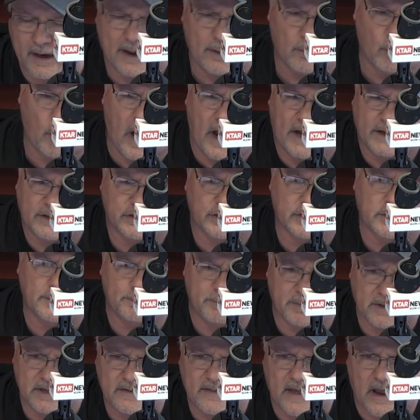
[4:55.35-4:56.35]
And why should it
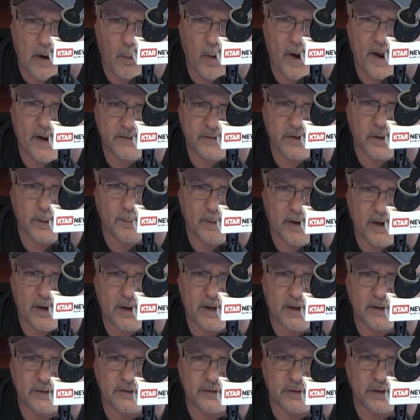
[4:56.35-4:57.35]
be that way as an
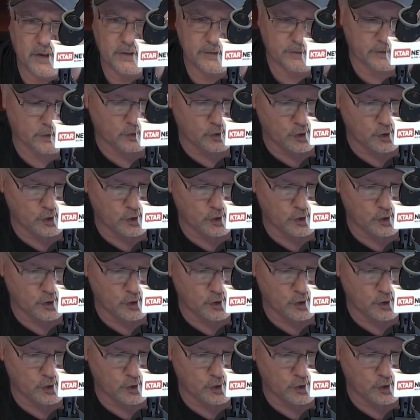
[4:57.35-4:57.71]
American citizen?